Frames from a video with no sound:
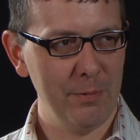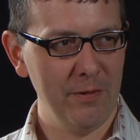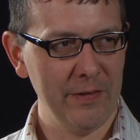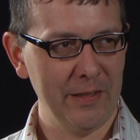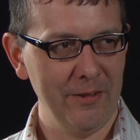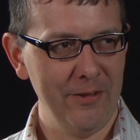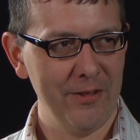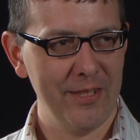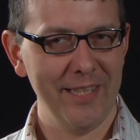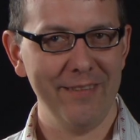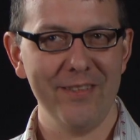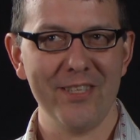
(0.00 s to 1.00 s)
Perfect Duluth
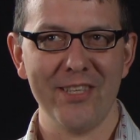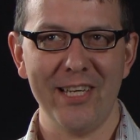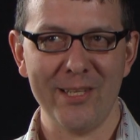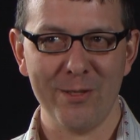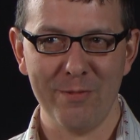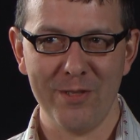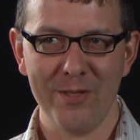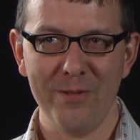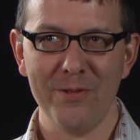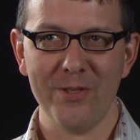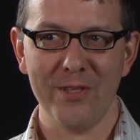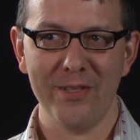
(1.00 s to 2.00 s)
Day, which is awesome
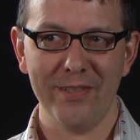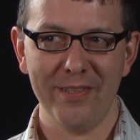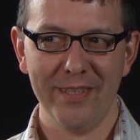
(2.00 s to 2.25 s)
too. So